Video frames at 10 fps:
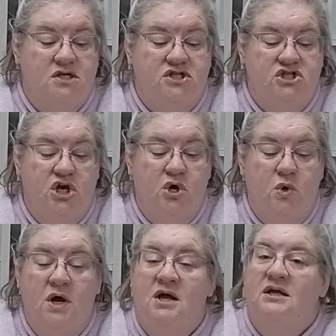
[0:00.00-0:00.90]

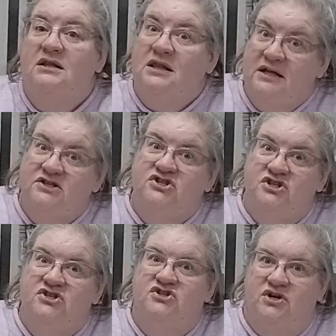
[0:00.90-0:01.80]
So let's
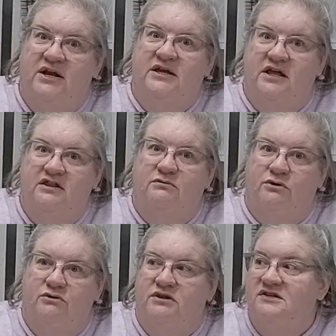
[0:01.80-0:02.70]
just try to get
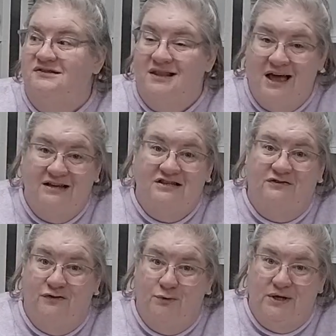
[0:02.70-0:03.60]
through these last
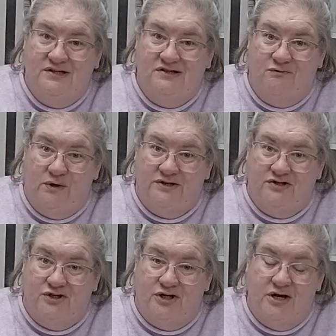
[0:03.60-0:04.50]
few weeks of
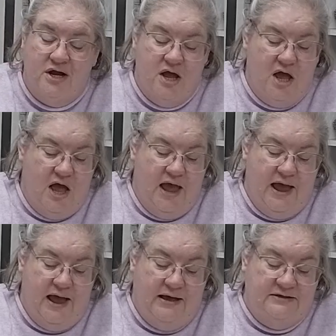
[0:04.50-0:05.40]
winter
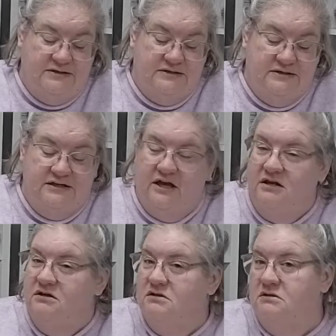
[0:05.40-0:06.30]
and get
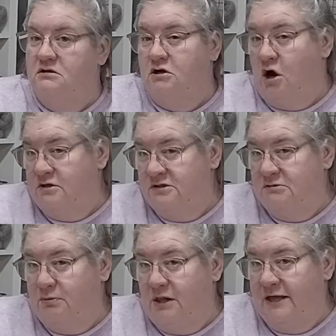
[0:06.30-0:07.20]
gardens
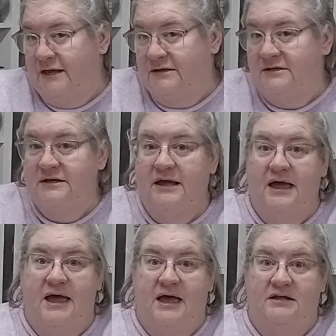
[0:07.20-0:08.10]
planned
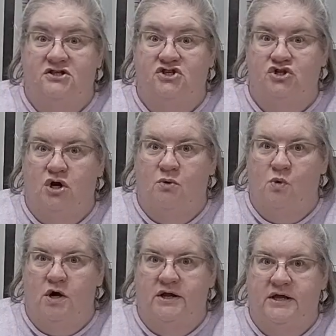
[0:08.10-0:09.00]
and start
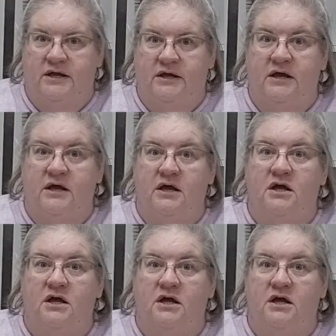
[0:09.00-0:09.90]
working
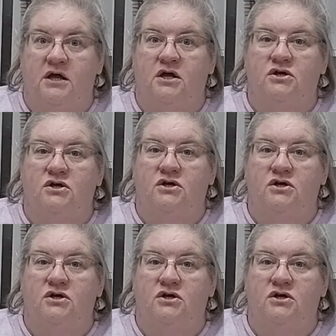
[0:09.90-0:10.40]
toward